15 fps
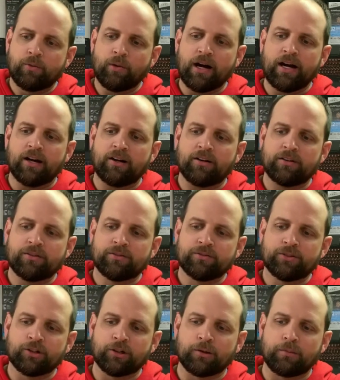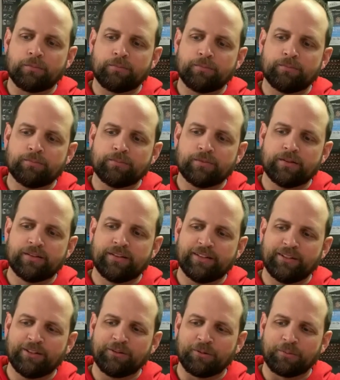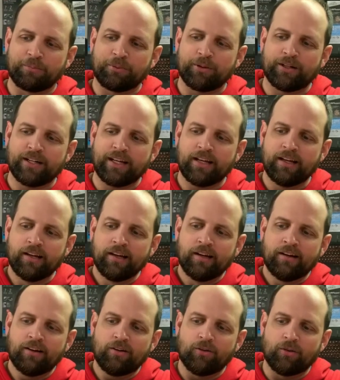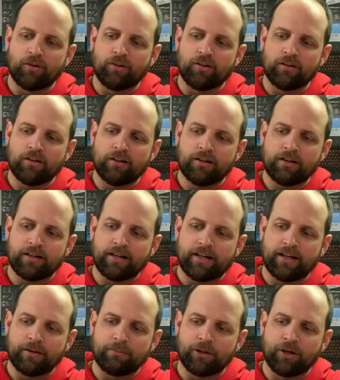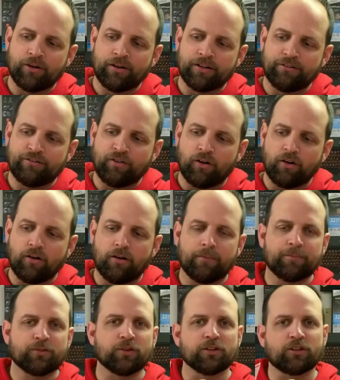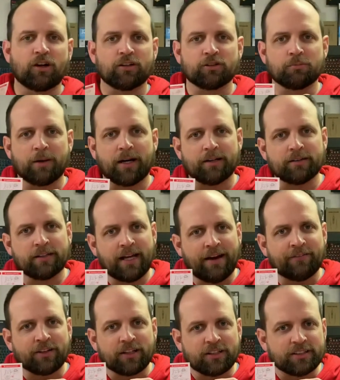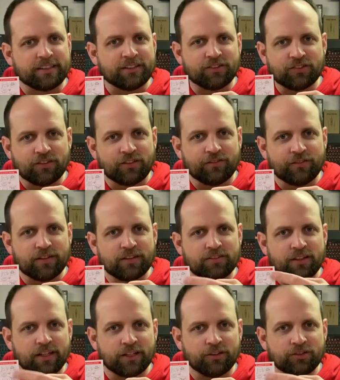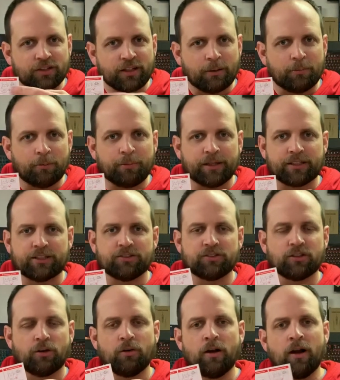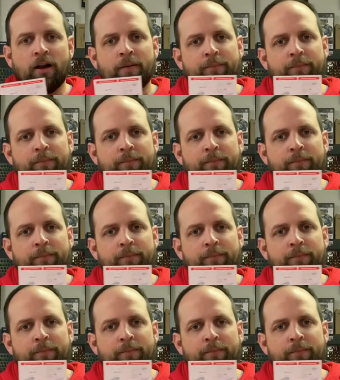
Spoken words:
wow, you're pretty, or ugh, I am going to fall. So it talks about having a clean surface, and they use a couple pictures. So